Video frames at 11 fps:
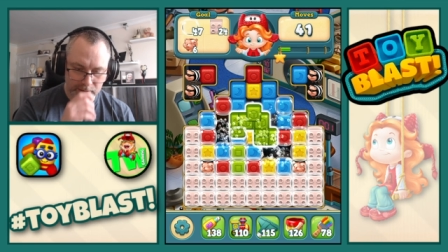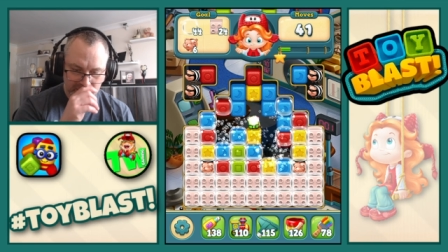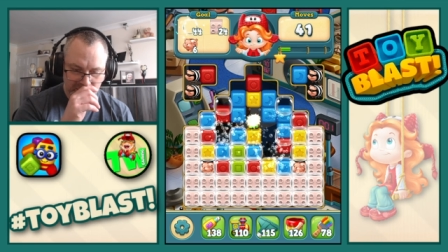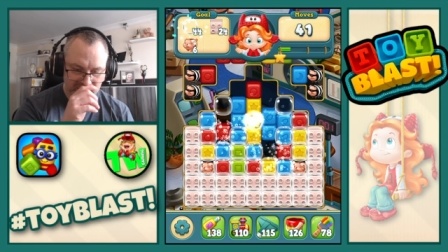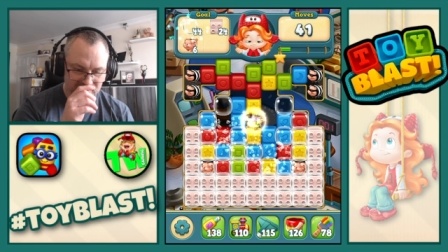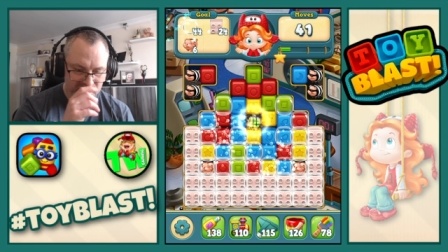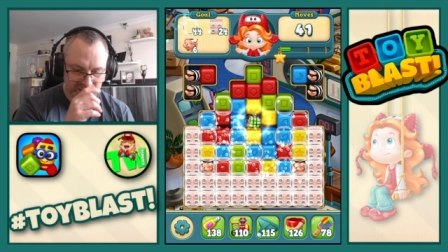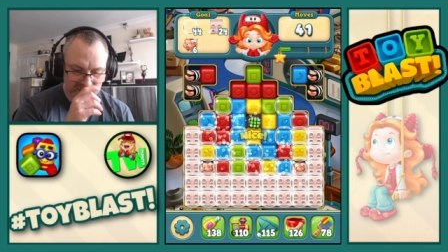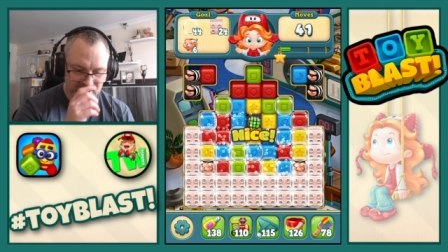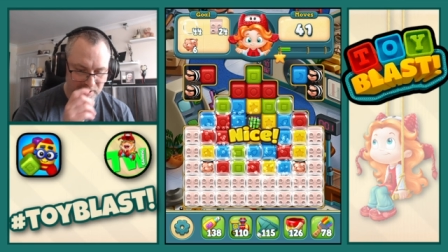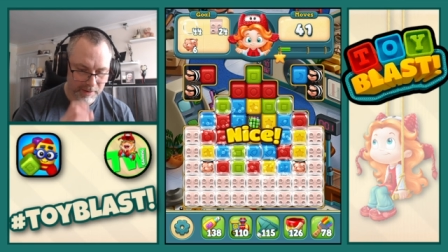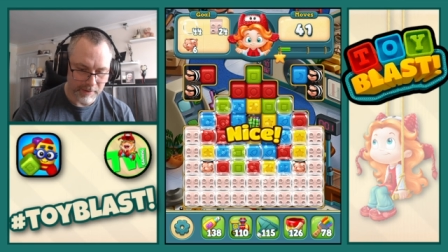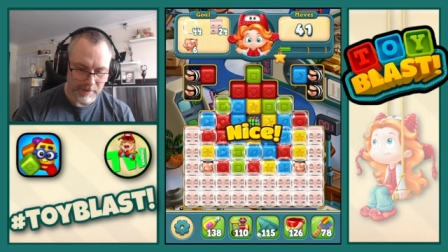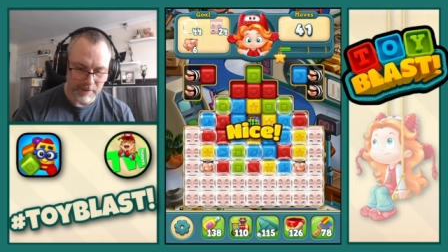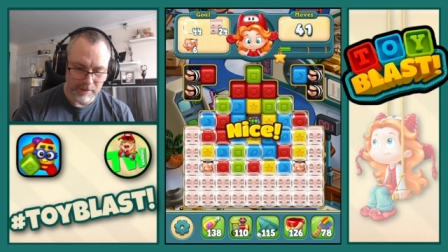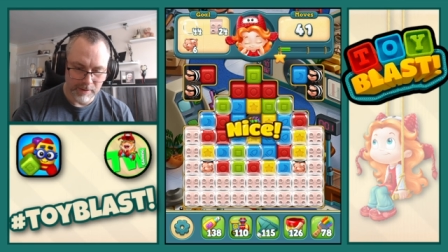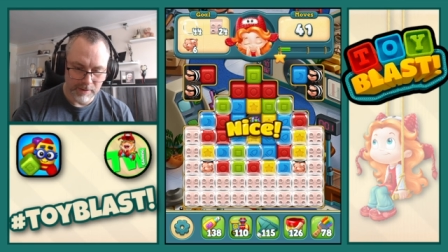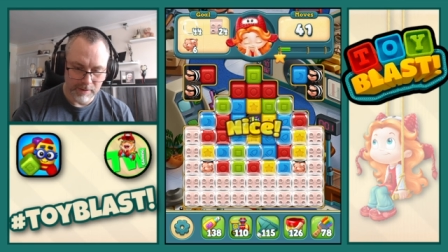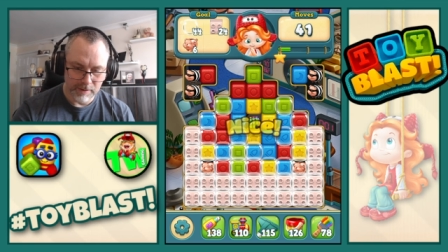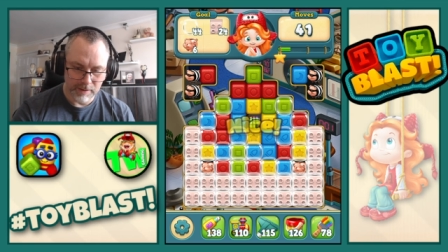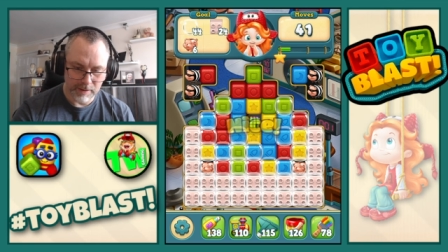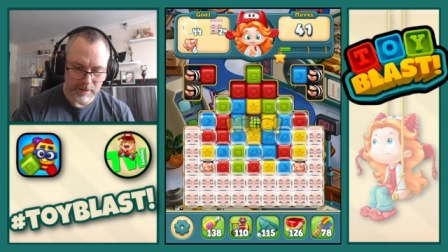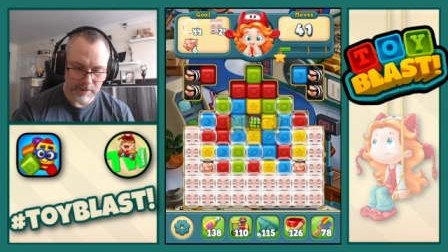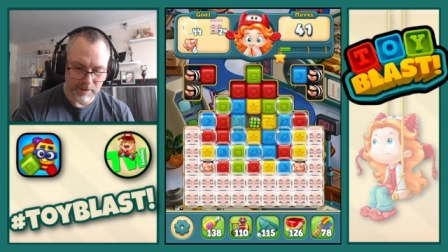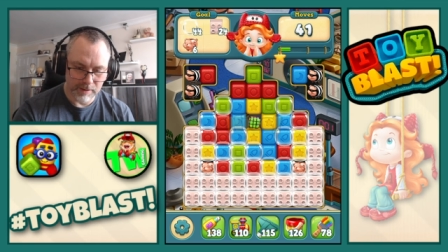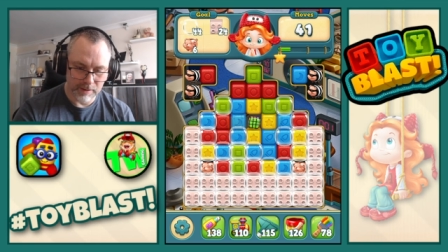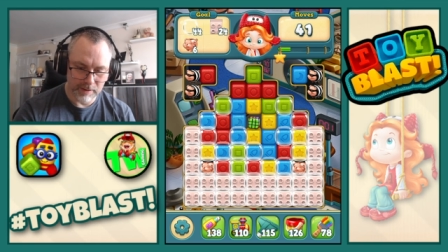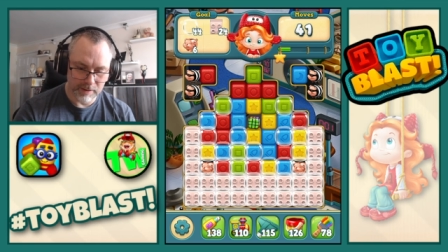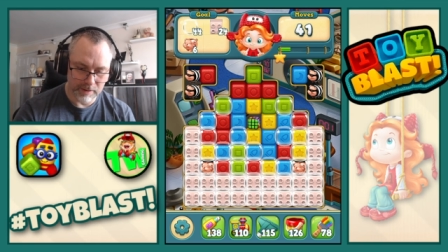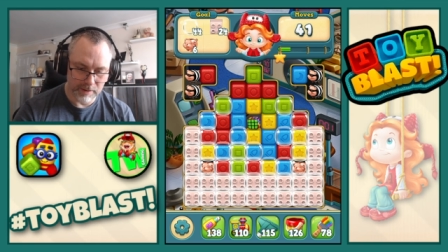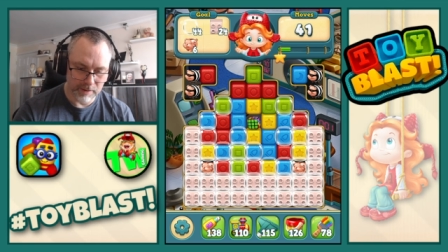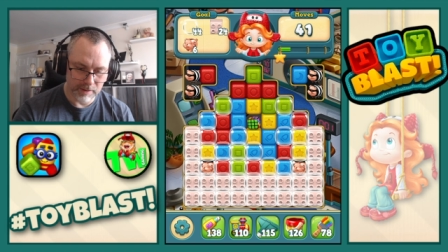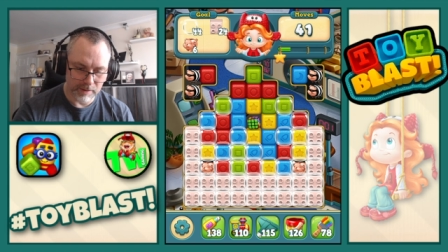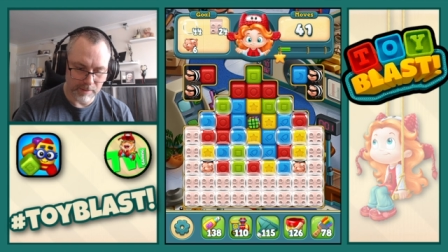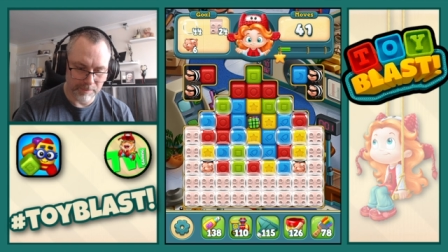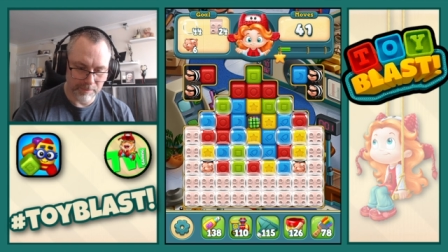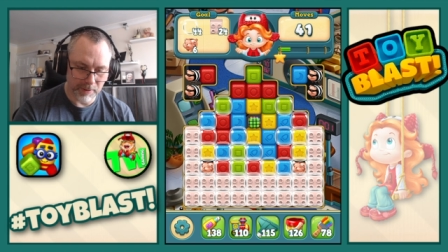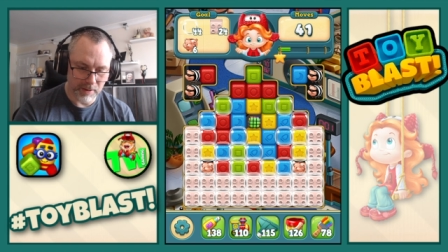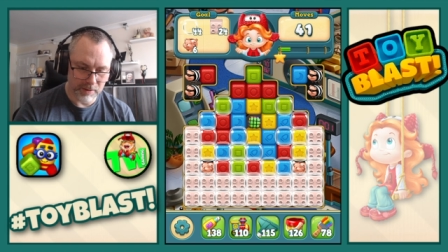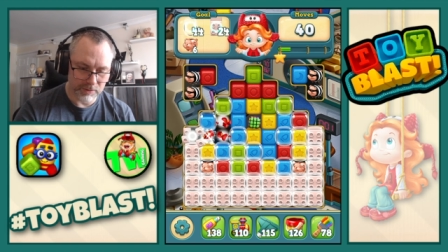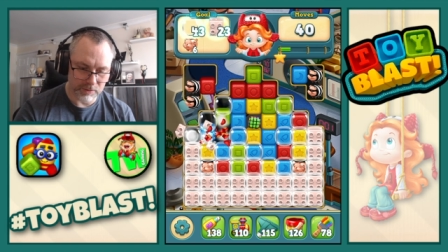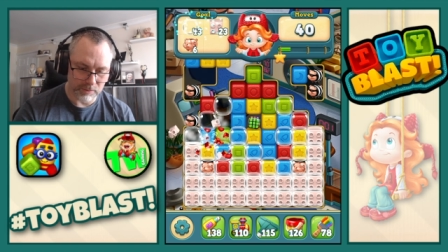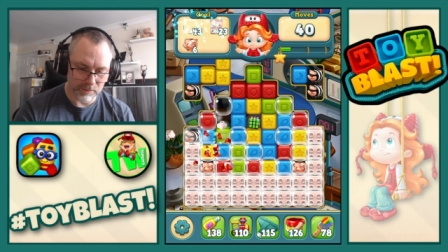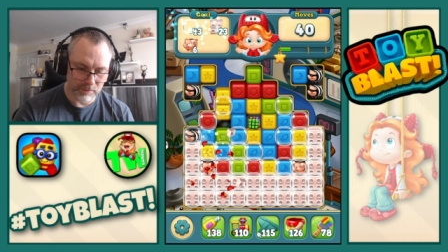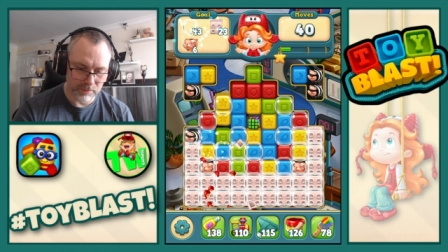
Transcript: That gives us a puzzle.